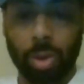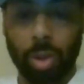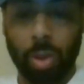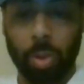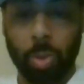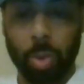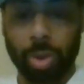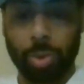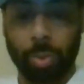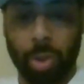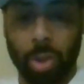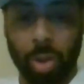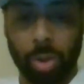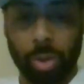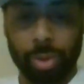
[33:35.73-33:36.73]
Of course,
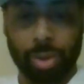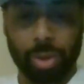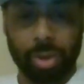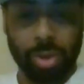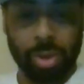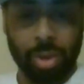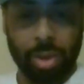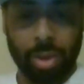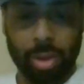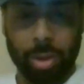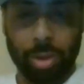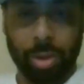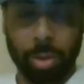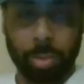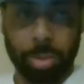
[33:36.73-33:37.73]
Rawls
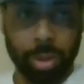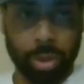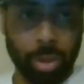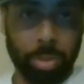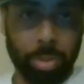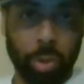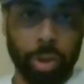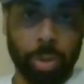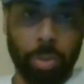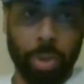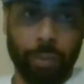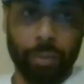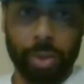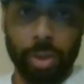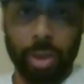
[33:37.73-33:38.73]
completely blows him
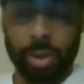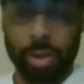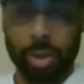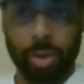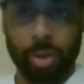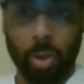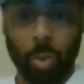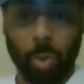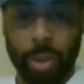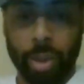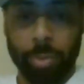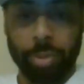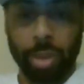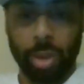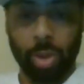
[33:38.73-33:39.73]
off and says, "There's no way
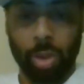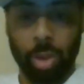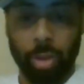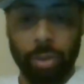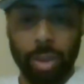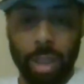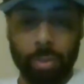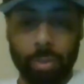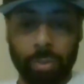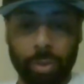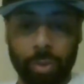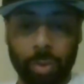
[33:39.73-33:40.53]
I'm taking on that.